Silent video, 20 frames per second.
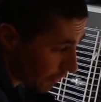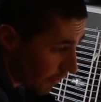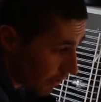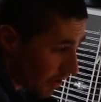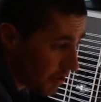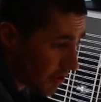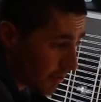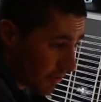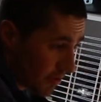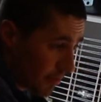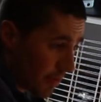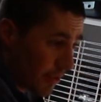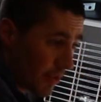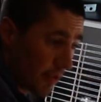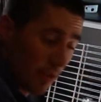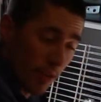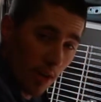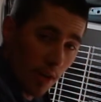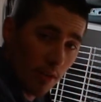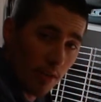far it seems to be
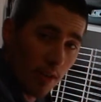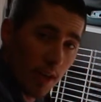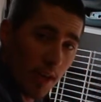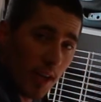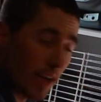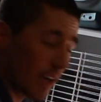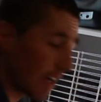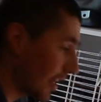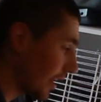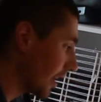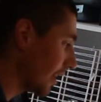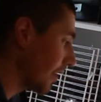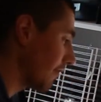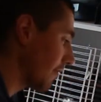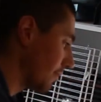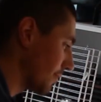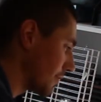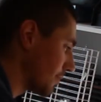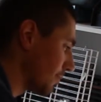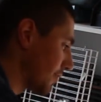doing alright. I gotta
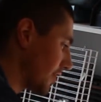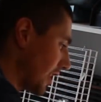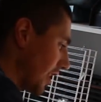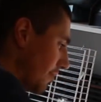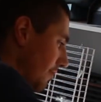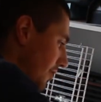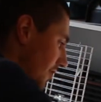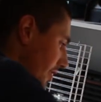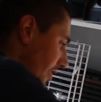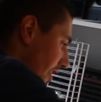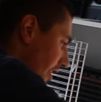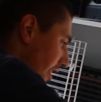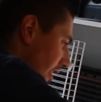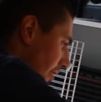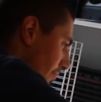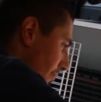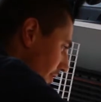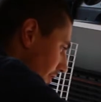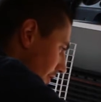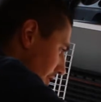give them some time to set
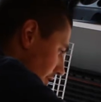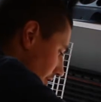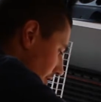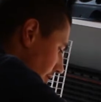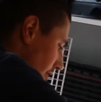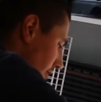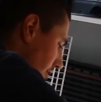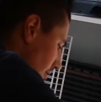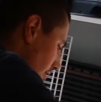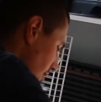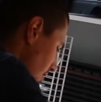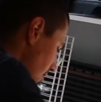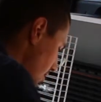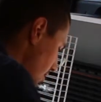up and cure,